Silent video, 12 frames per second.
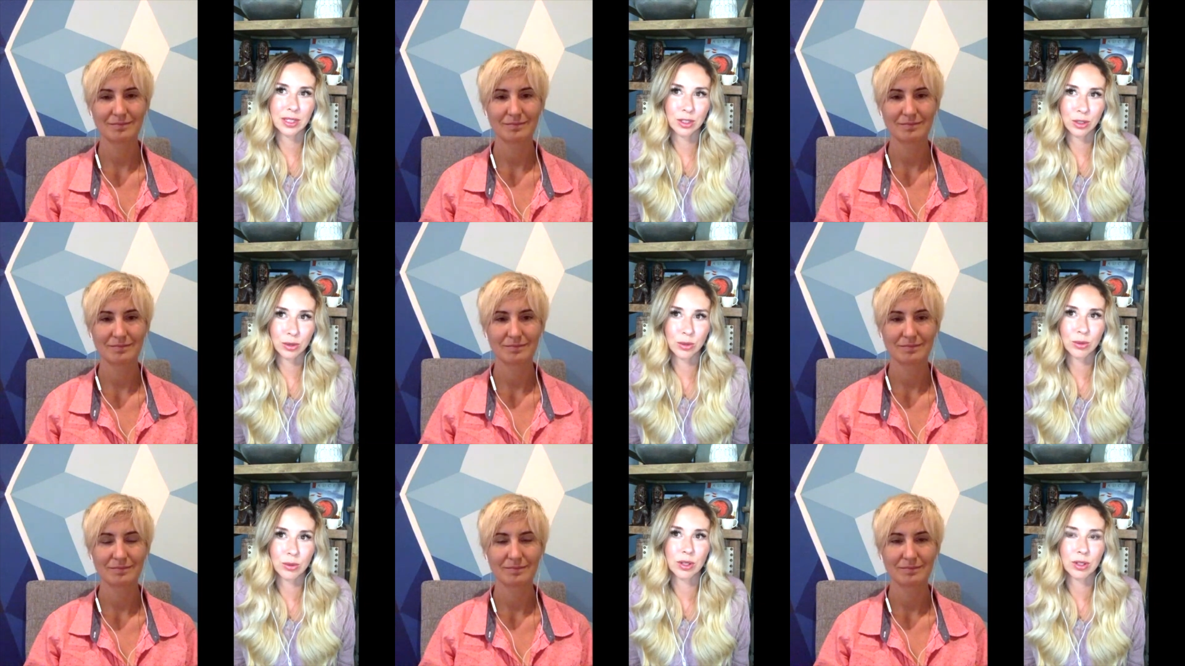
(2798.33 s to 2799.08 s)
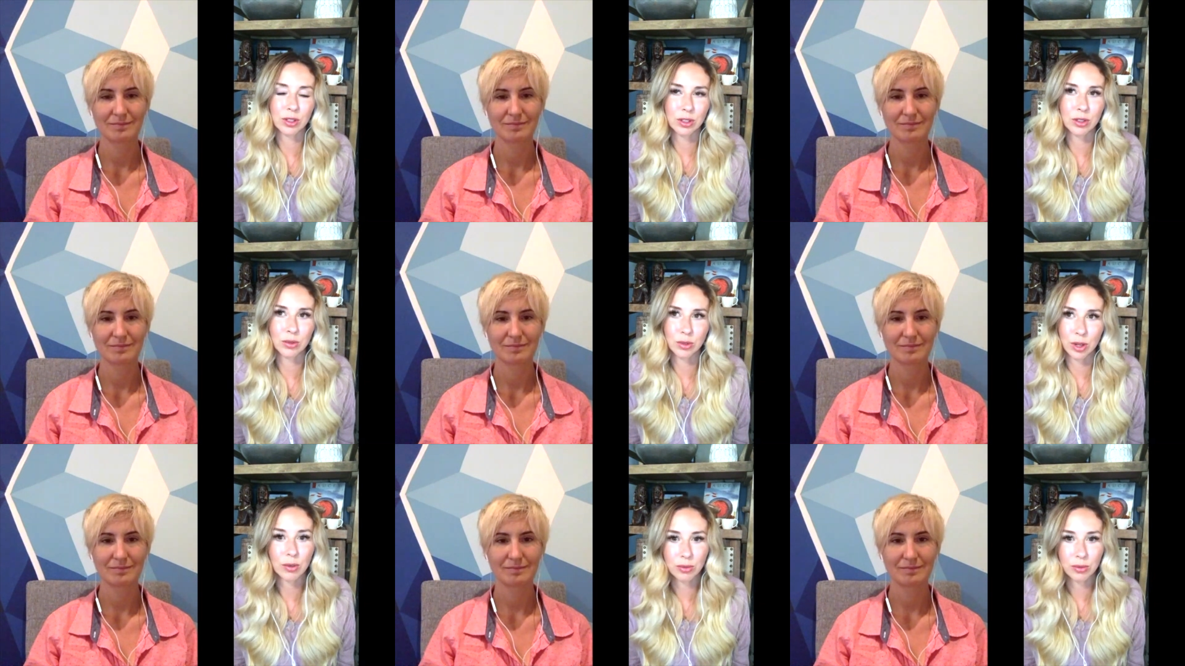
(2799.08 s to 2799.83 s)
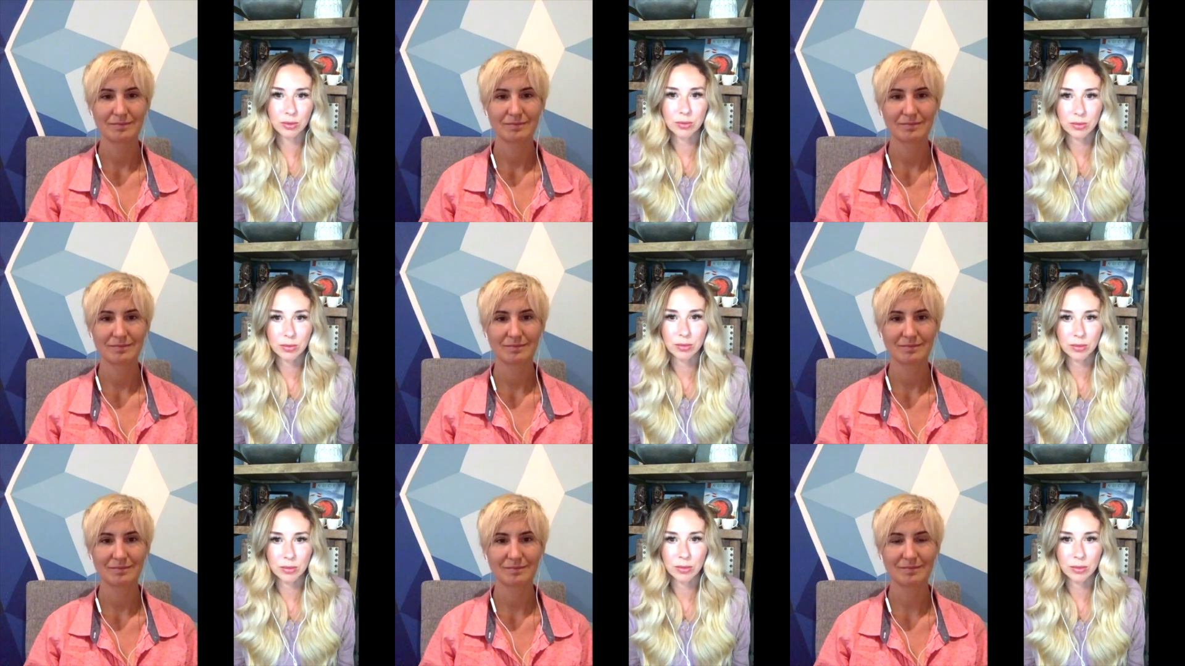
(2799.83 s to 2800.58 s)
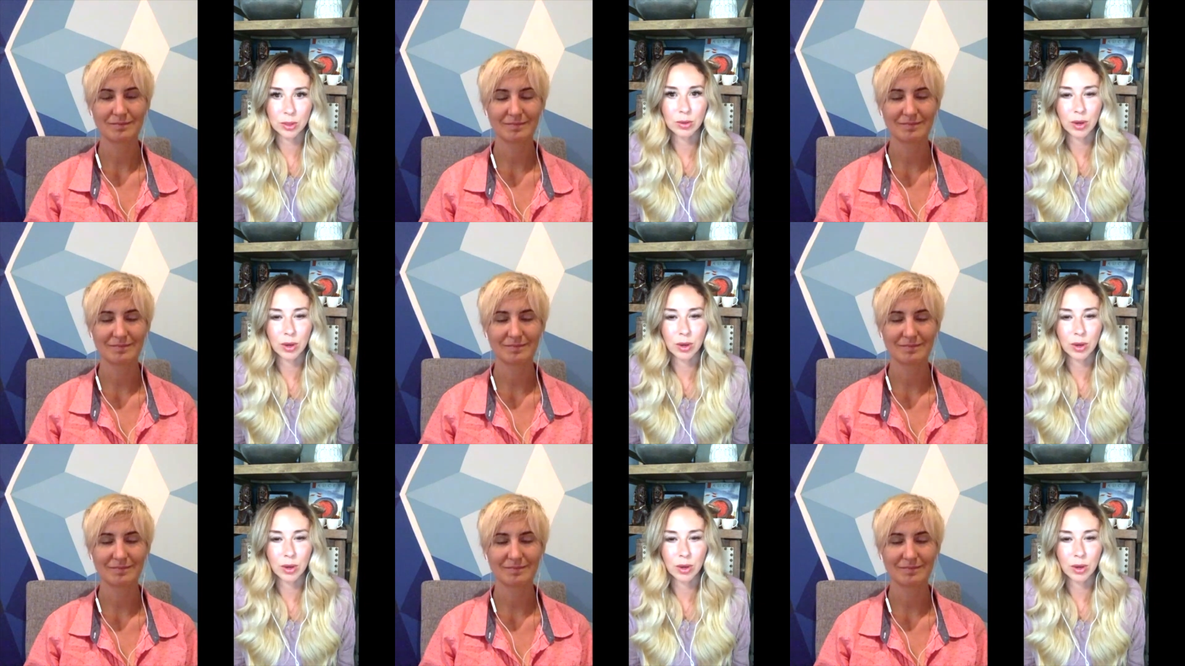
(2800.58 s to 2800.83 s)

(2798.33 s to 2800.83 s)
Speaker 1: you you know mm-hmm.